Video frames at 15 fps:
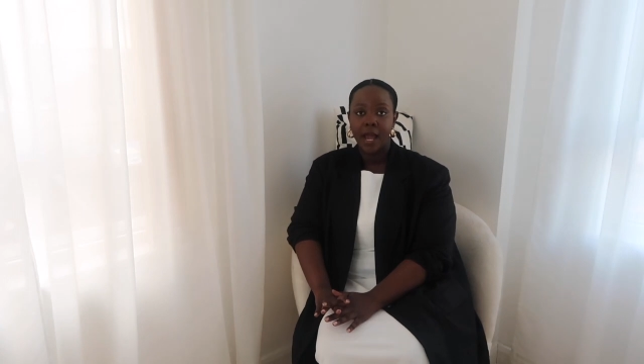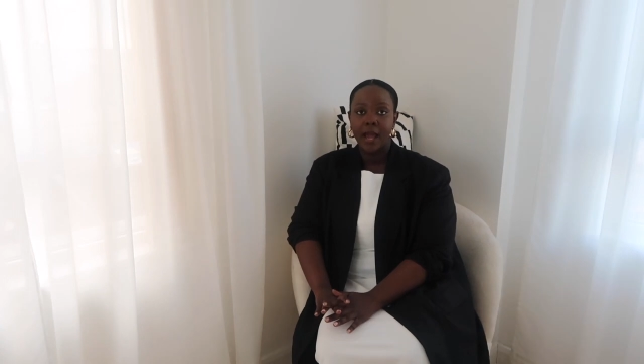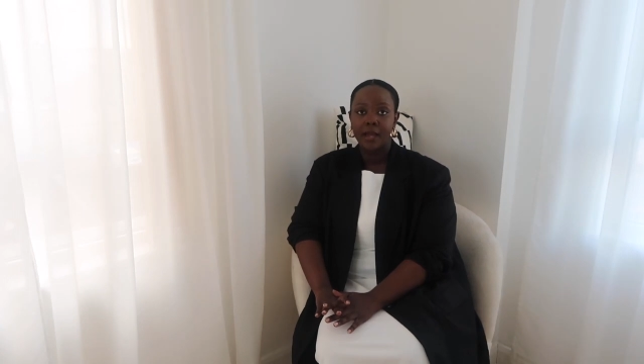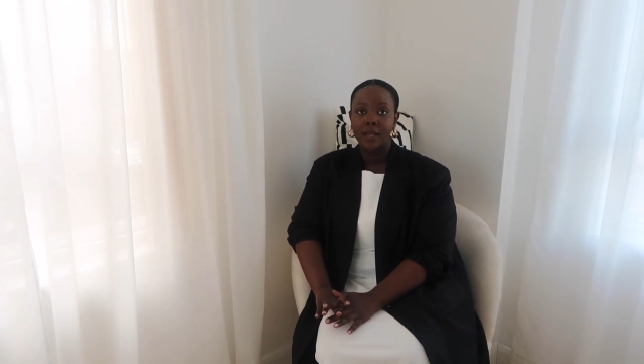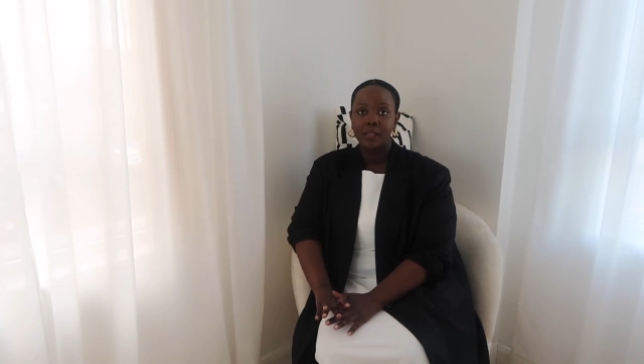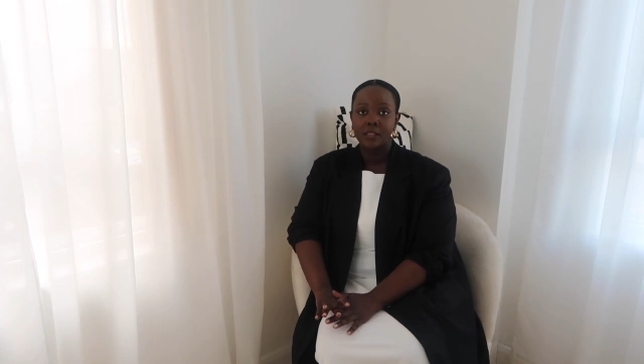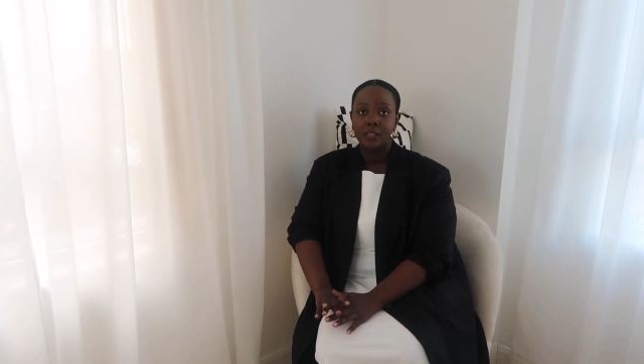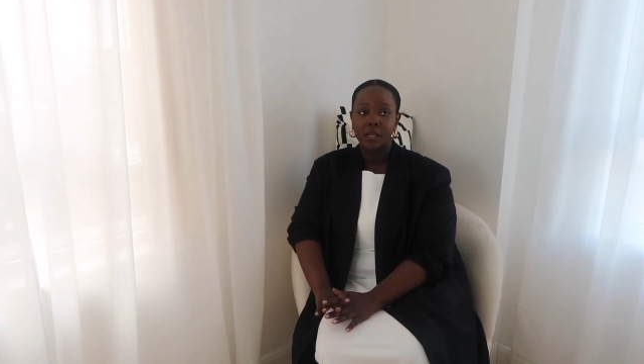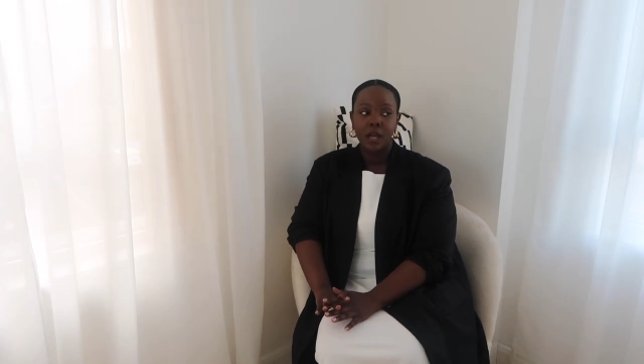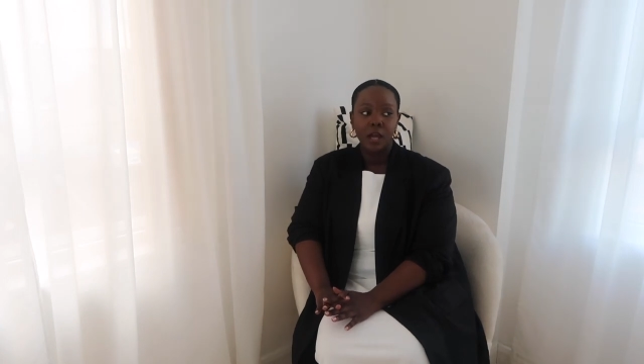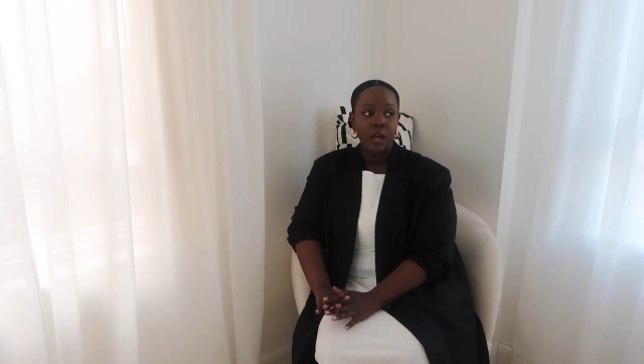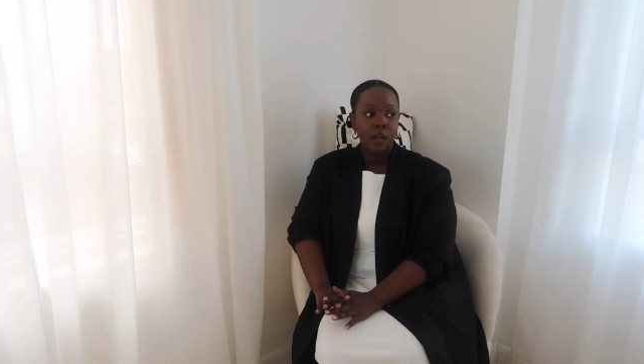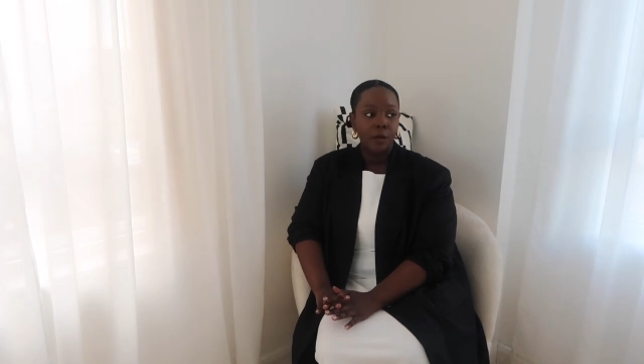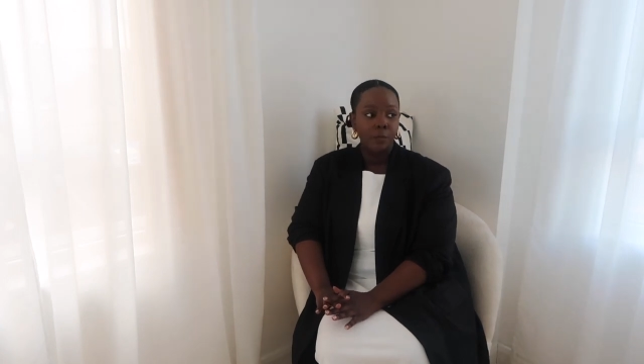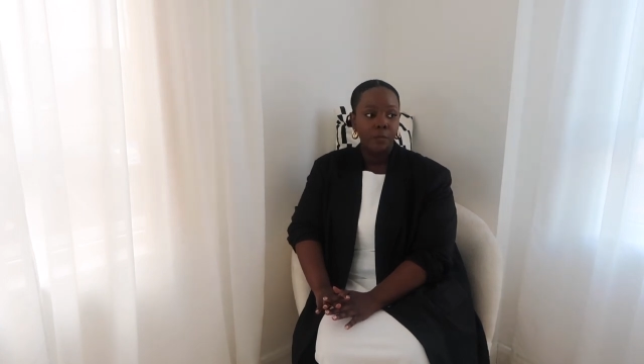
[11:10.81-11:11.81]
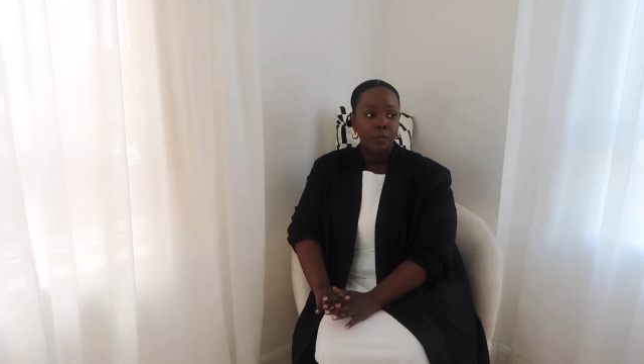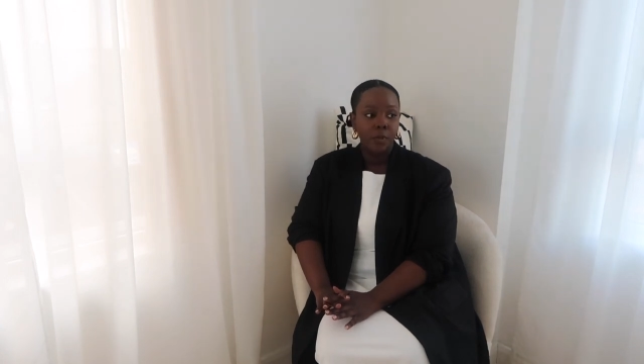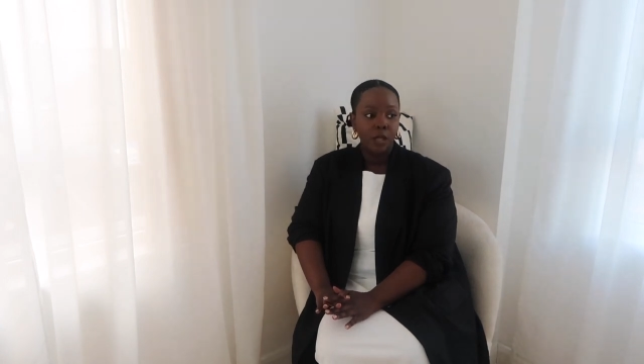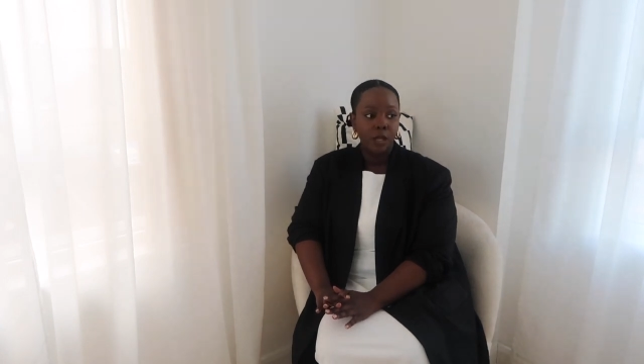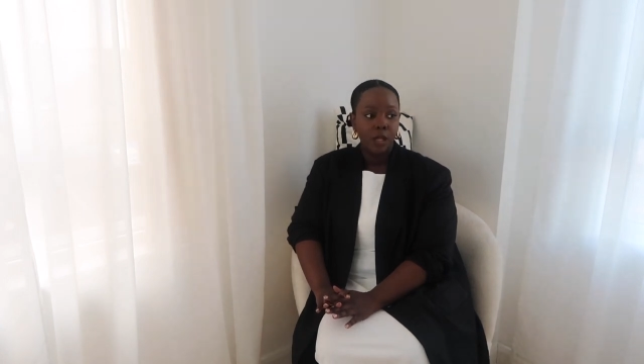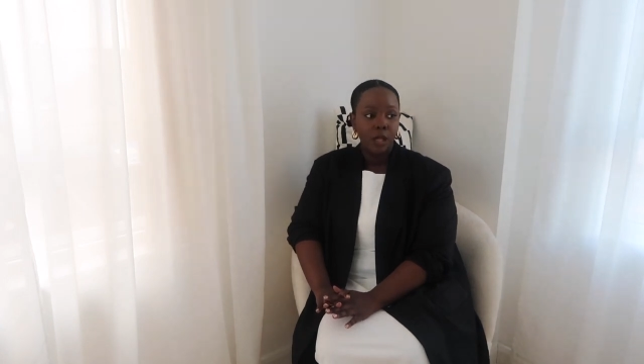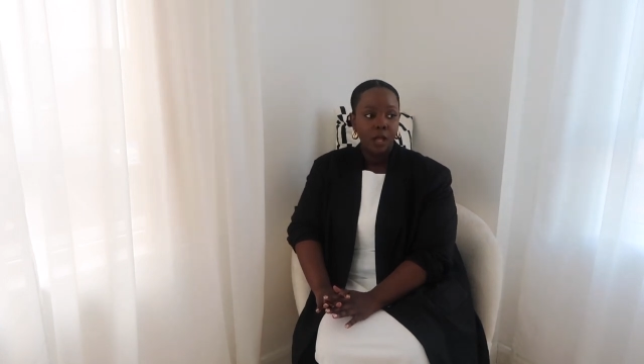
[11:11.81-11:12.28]
And
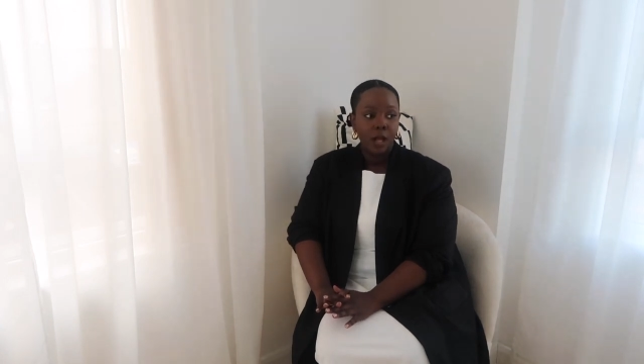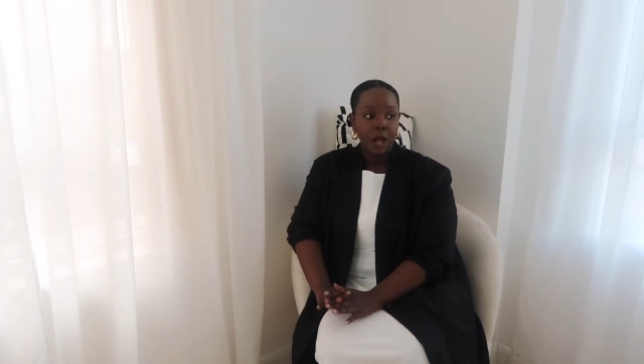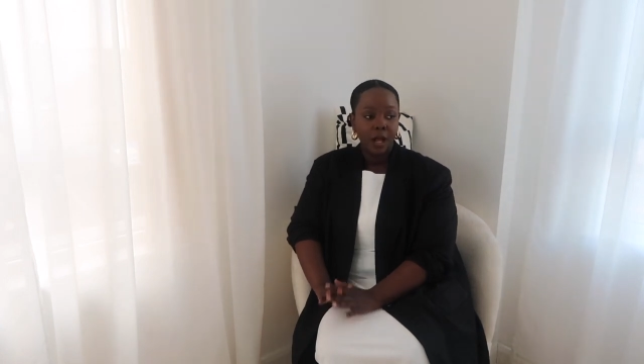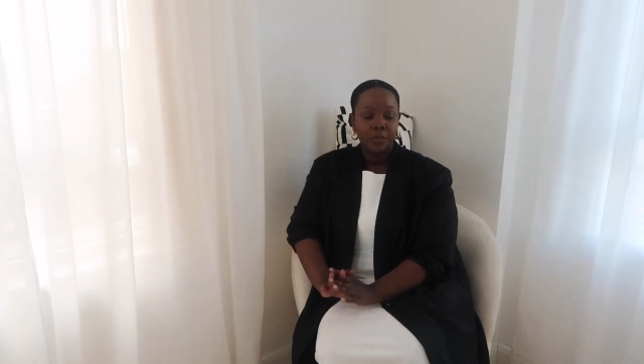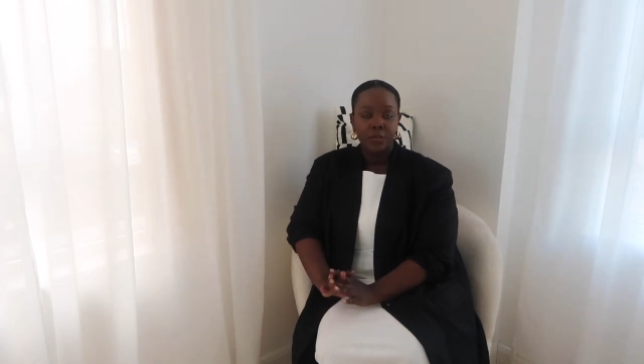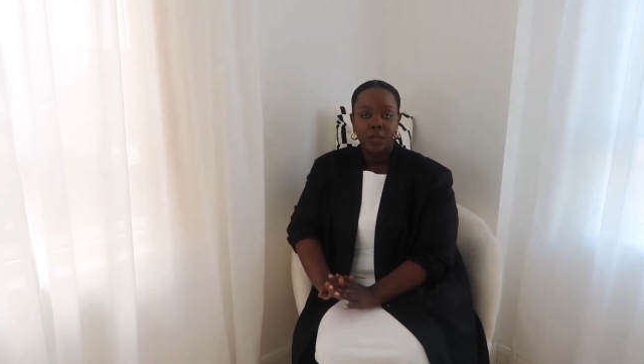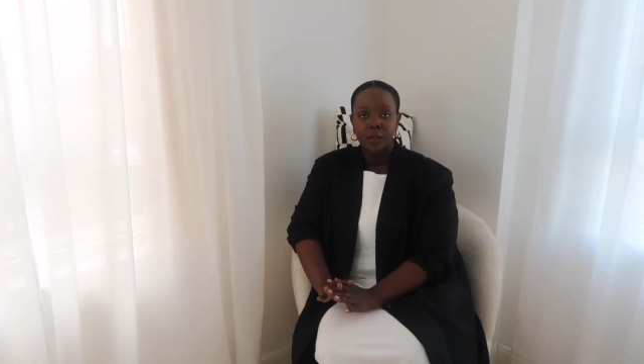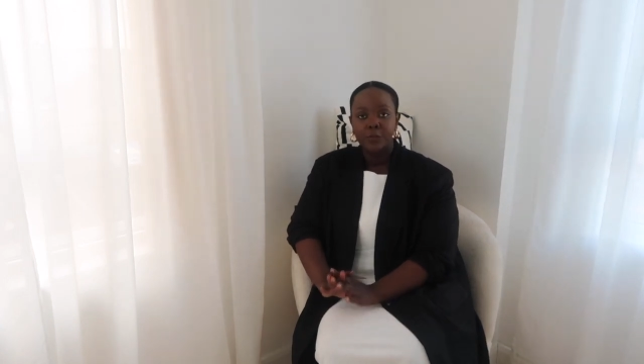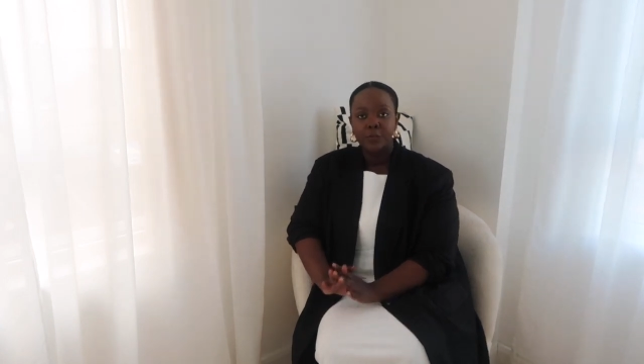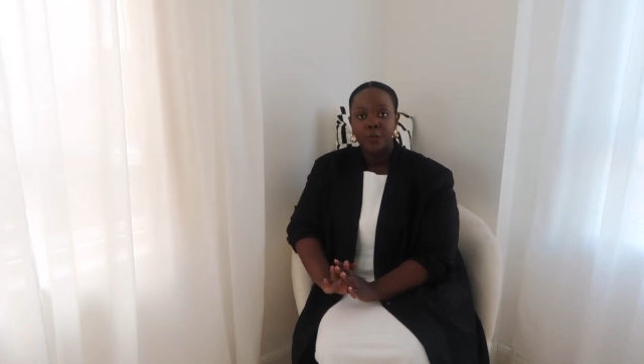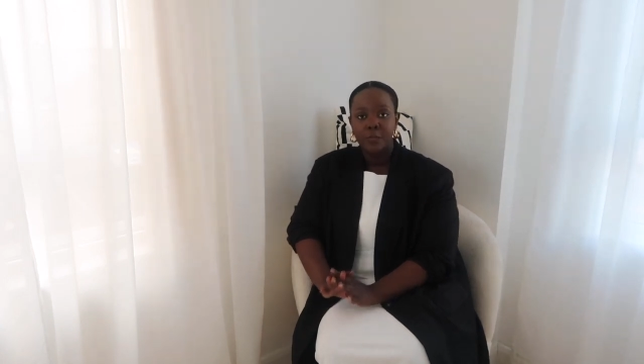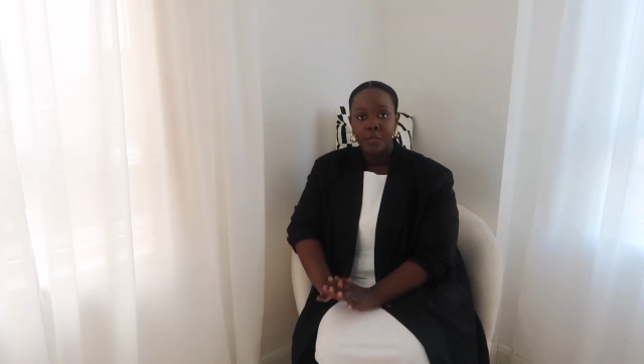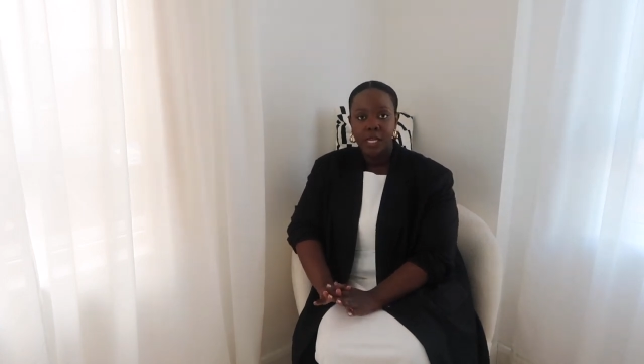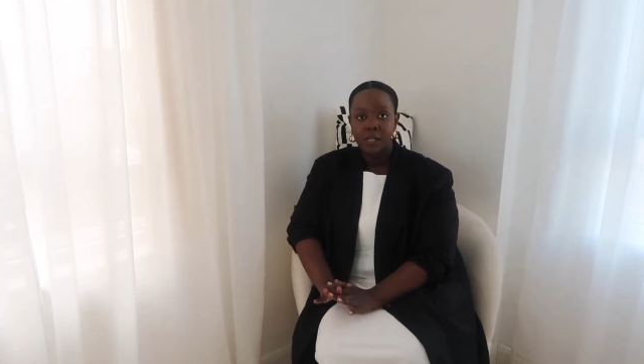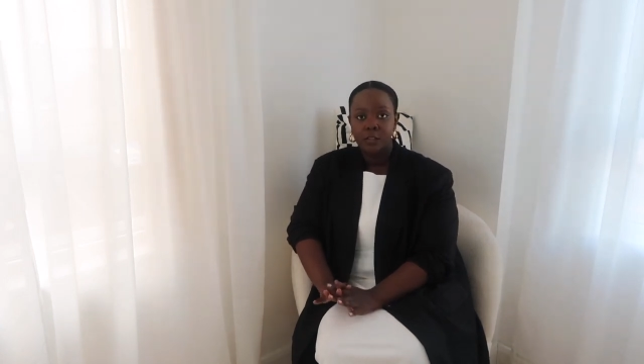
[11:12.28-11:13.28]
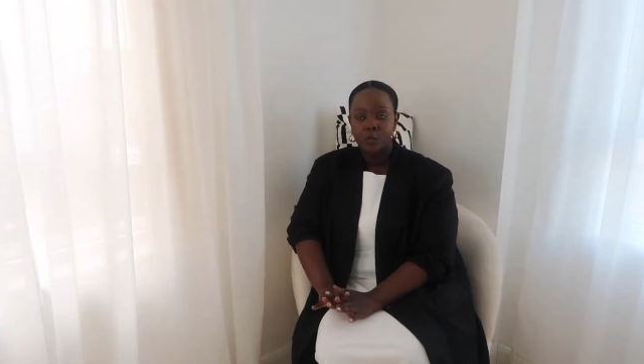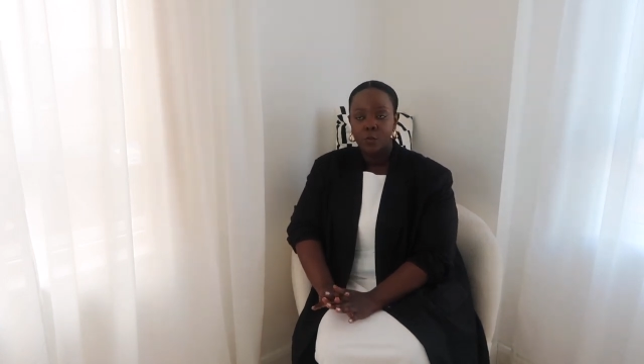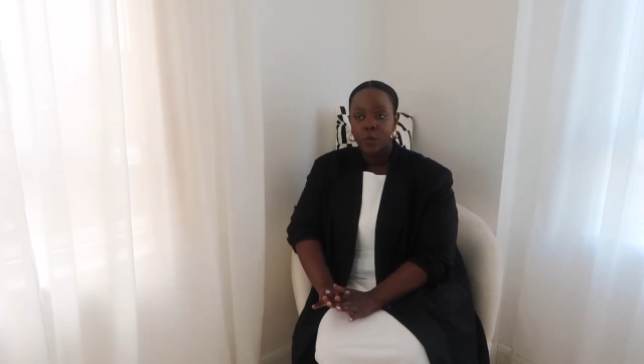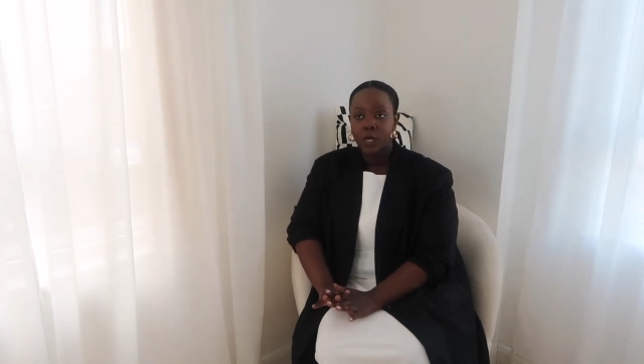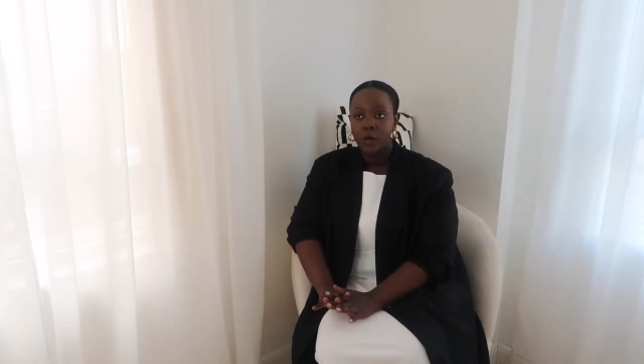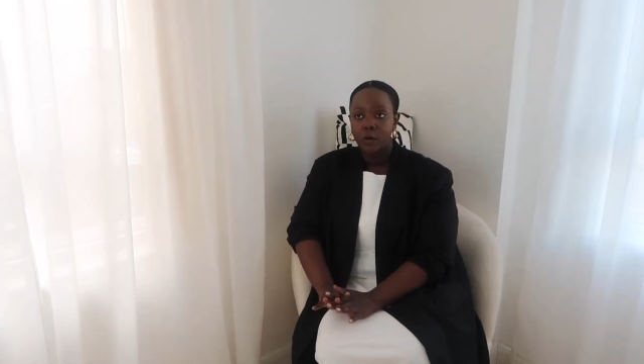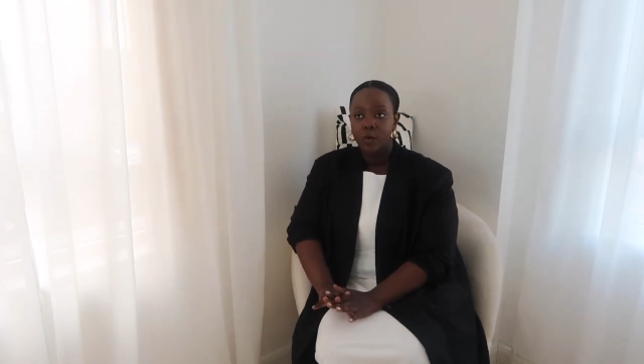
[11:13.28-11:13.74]
I think for me as
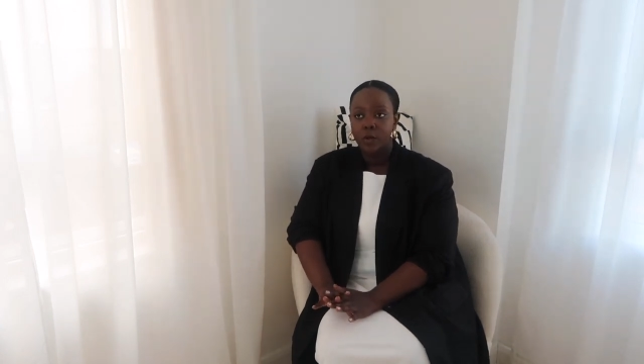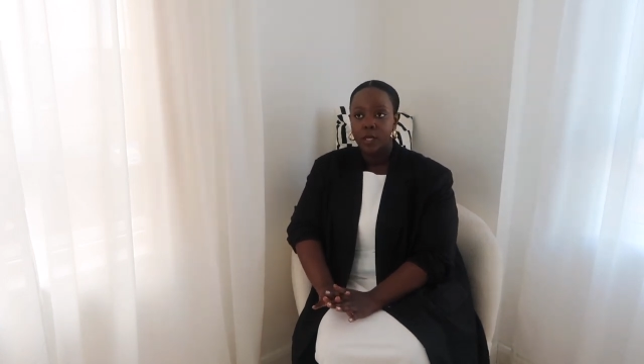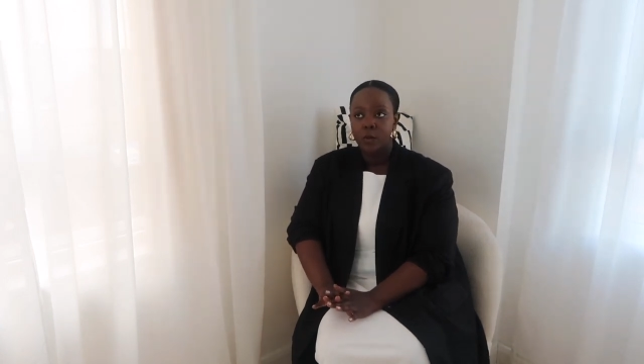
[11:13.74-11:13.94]
well,